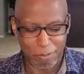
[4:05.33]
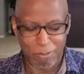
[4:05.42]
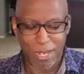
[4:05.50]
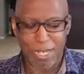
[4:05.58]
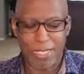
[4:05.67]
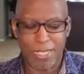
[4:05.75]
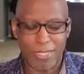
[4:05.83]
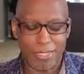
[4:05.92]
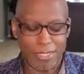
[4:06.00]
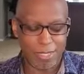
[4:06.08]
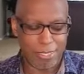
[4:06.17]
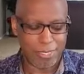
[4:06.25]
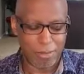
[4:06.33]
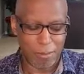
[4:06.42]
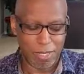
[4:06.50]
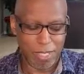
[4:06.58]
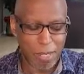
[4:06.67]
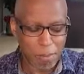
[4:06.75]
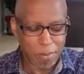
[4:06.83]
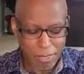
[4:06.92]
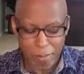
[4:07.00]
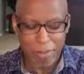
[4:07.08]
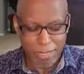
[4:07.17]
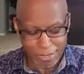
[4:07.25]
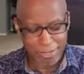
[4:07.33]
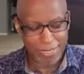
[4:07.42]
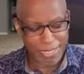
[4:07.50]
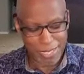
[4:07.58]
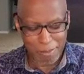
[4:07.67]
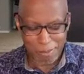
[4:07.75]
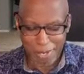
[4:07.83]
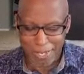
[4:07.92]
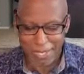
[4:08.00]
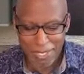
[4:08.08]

providing us some accompaniment. Amen.